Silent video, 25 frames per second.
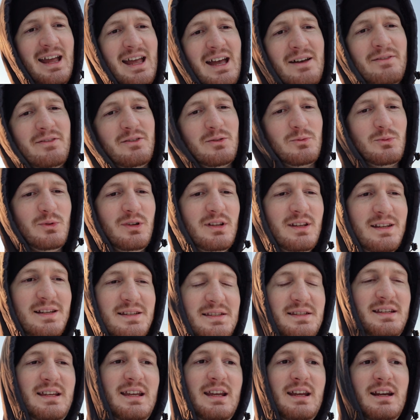haven't really
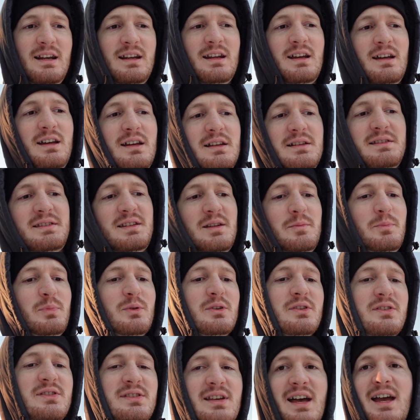seen a
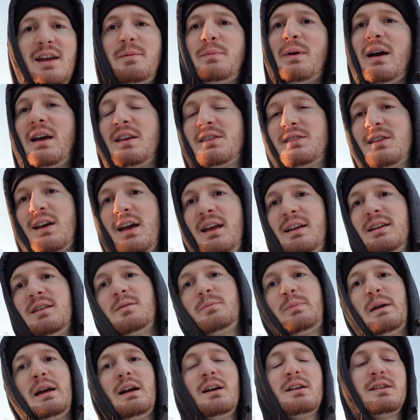simple side-by-side
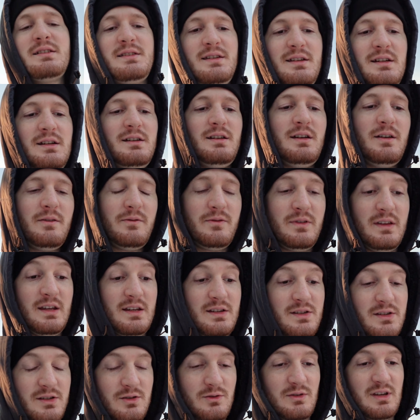comparison of
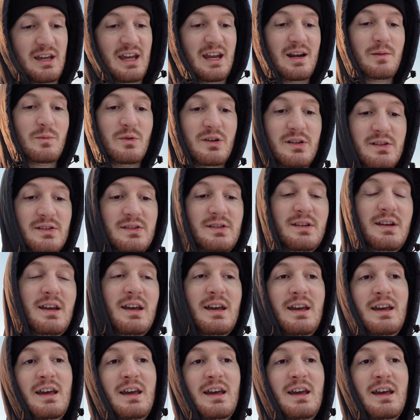these two cameras